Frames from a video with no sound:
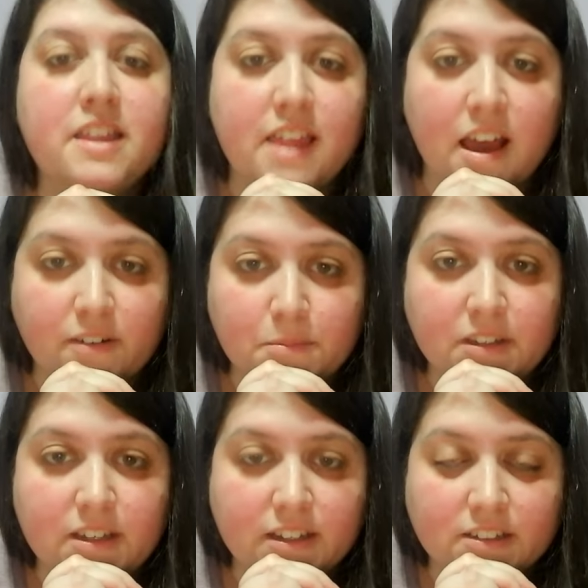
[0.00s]
That would be
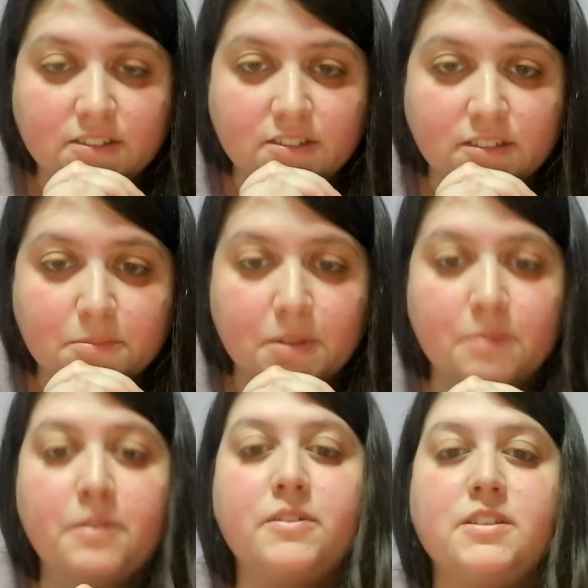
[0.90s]
kind of cool.
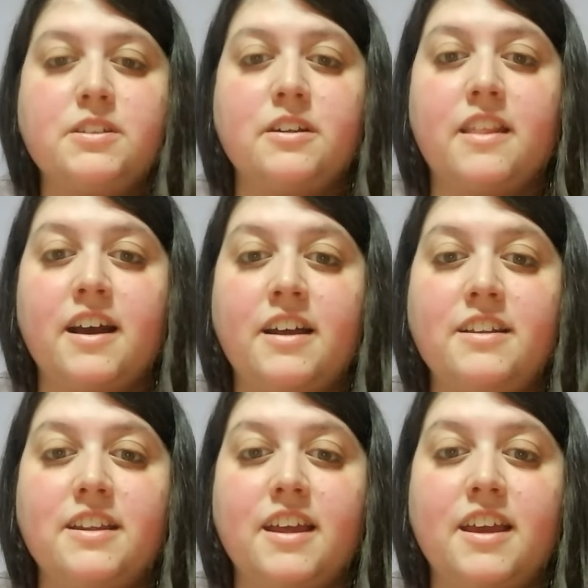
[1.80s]
Maybe we'll start that
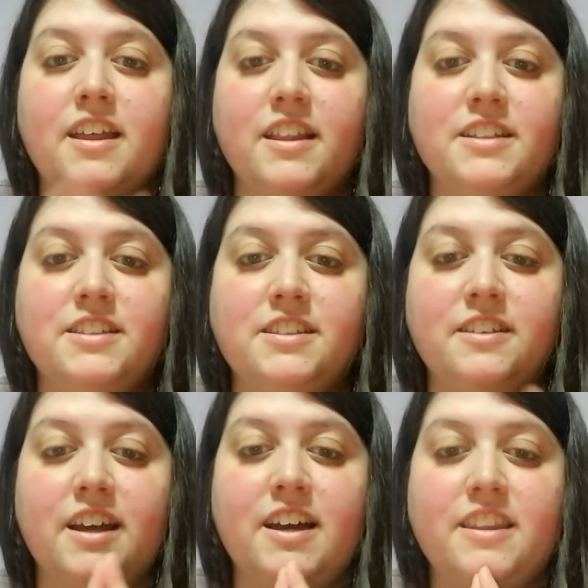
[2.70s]
today. Let's do
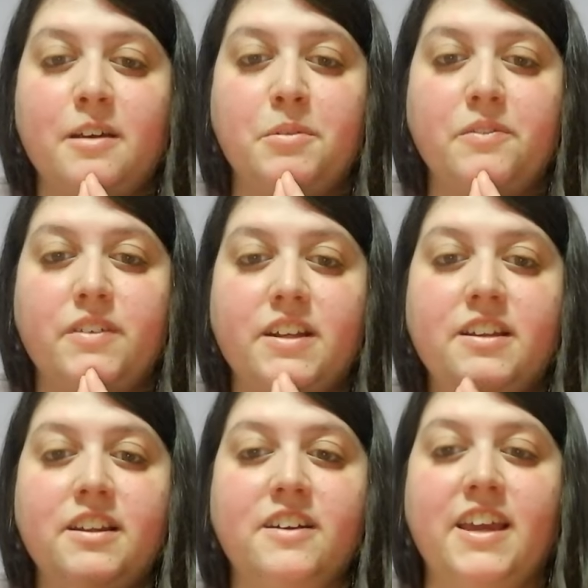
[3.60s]
that. That'd be fun.
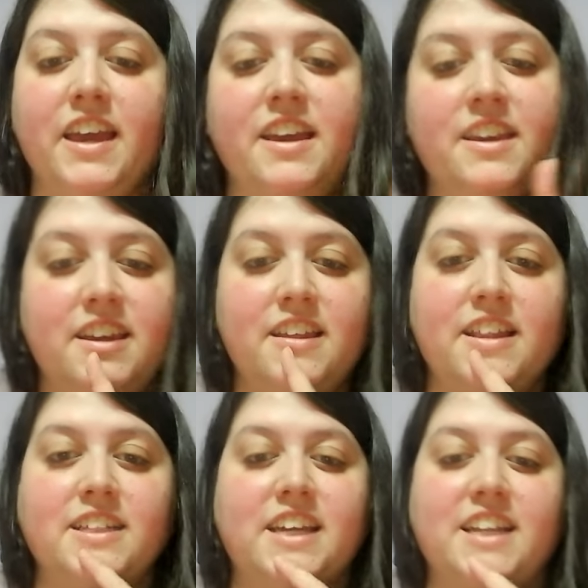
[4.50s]
Okay,
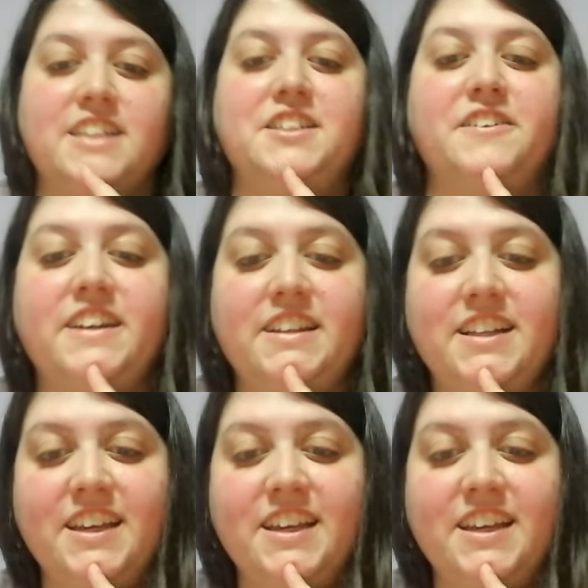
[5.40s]
let's get into it.